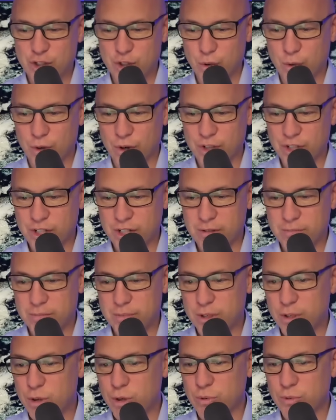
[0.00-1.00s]
Georgia.
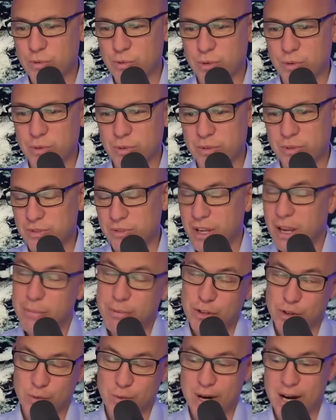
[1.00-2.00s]
Beautiful
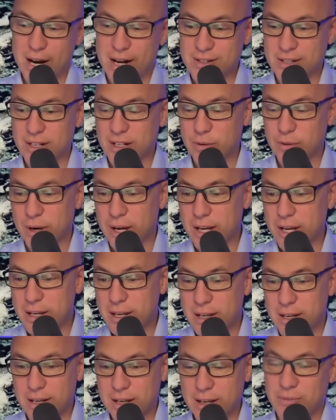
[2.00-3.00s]
temperature wise, anyway,
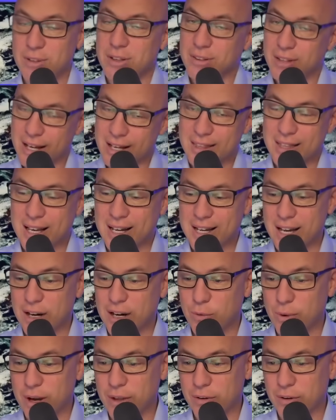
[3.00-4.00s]
if you like that kind
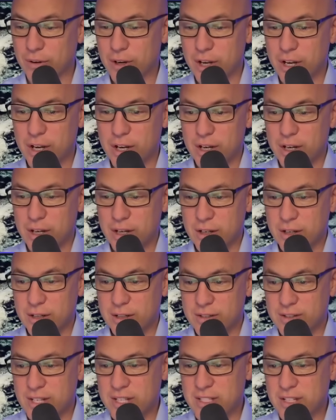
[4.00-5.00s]
of weather.
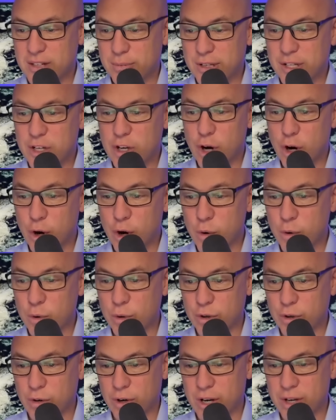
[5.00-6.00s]
Seasonably cold
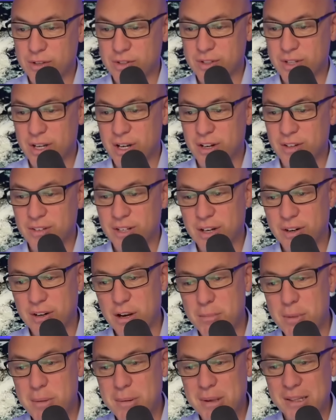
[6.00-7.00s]
across uh,
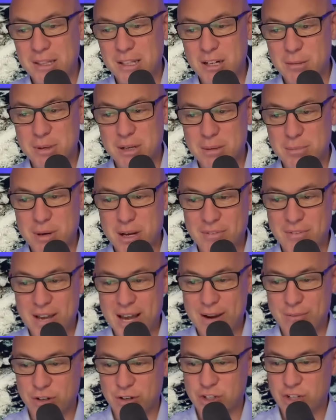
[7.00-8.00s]
Ontario, maybe a little bit above
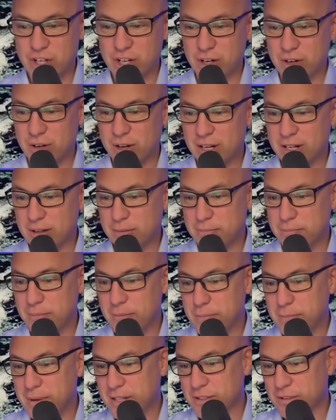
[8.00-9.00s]
average here into
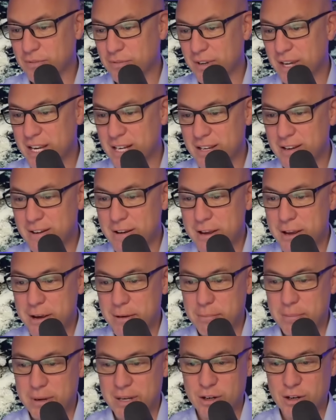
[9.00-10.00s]
Pennsylvania.
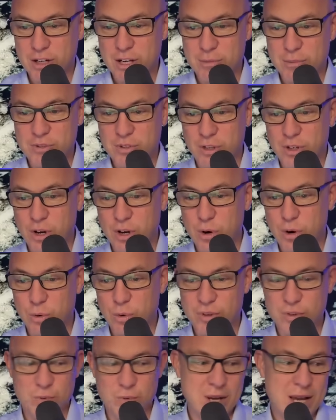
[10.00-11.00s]
But here comes the
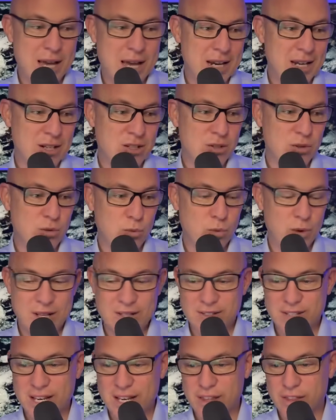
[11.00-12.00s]
cold as we head into
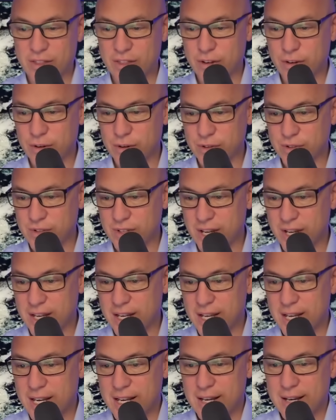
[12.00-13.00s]
Wednesday and Thursday.